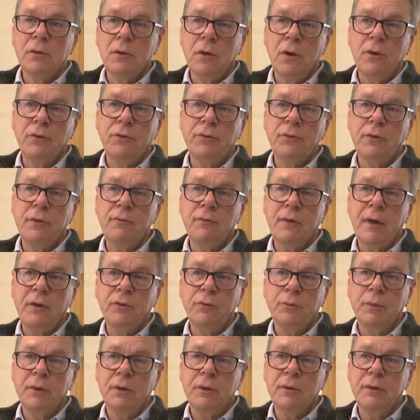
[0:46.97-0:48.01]
largest
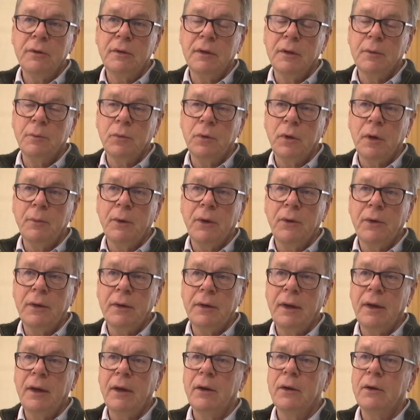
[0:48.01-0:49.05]
investment in primary
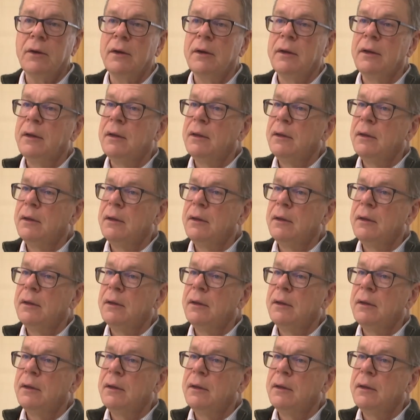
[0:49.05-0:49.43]
care